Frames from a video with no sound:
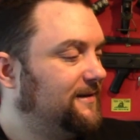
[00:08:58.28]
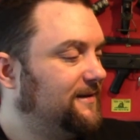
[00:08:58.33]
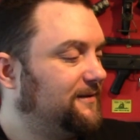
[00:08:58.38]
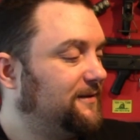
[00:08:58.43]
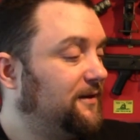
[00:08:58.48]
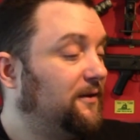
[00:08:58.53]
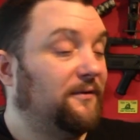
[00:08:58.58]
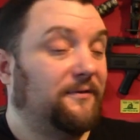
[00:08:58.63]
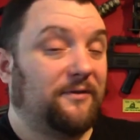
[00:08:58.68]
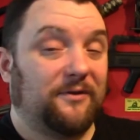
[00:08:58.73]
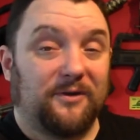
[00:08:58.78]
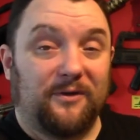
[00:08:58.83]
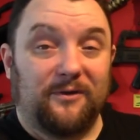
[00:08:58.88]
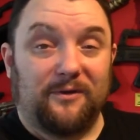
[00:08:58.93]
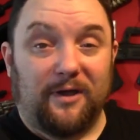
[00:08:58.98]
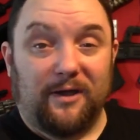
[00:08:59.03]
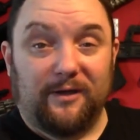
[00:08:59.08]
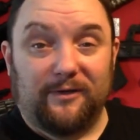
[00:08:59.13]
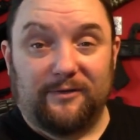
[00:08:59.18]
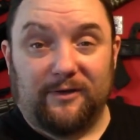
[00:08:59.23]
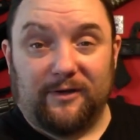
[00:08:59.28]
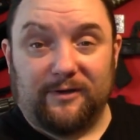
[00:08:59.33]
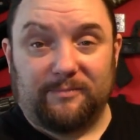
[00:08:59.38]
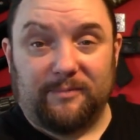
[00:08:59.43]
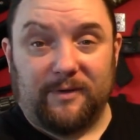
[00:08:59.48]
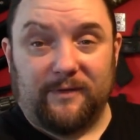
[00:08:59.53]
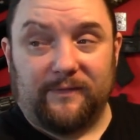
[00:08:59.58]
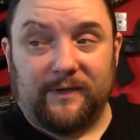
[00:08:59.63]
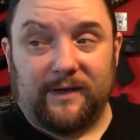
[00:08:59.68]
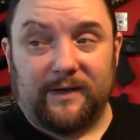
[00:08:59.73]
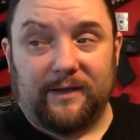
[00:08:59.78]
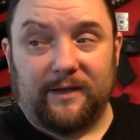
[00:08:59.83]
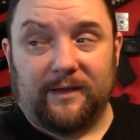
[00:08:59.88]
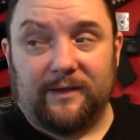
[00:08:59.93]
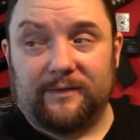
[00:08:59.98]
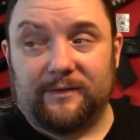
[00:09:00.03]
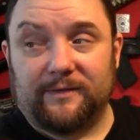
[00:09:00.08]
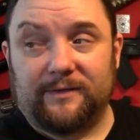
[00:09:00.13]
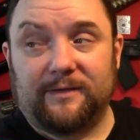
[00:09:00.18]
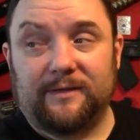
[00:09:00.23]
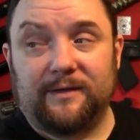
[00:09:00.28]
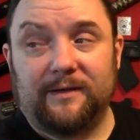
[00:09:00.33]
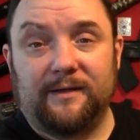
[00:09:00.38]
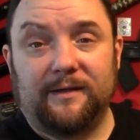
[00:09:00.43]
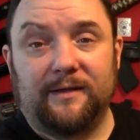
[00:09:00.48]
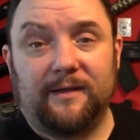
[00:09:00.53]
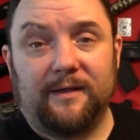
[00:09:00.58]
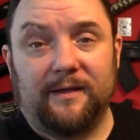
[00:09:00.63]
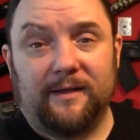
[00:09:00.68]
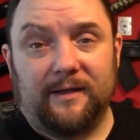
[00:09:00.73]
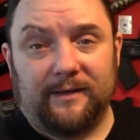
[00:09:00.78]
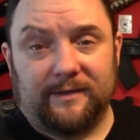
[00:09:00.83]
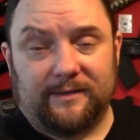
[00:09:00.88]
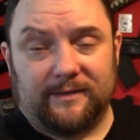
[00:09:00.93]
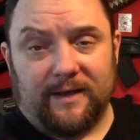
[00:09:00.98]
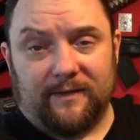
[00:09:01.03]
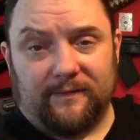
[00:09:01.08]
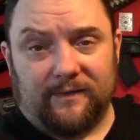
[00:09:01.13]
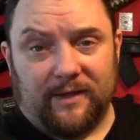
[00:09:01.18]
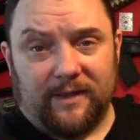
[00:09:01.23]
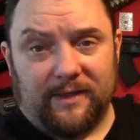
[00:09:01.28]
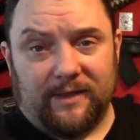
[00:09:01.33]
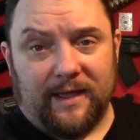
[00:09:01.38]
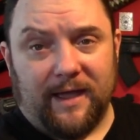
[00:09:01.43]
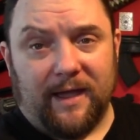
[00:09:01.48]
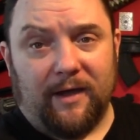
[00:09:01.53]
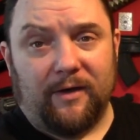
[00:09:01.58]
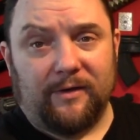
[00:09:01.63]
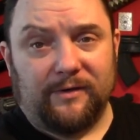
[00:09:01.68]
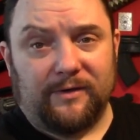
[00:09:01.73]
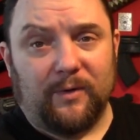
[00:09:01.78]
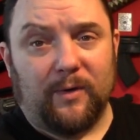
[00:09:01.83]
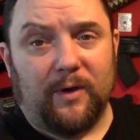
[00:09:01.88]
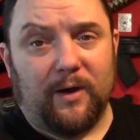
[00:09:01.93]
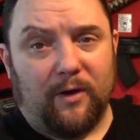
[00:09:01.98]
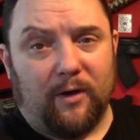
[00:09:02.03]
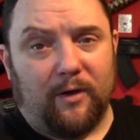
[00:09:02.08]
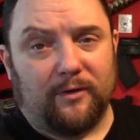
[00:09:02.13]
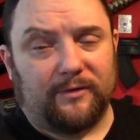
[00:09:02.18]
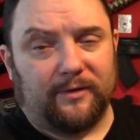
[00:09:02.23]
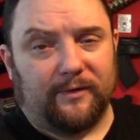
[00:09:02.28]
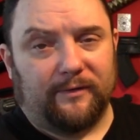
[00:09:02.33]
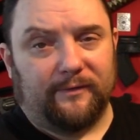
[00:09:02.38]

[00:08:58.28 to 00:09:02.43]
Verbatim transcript: So if you do like crossbow videos and stuff like that, I do a lot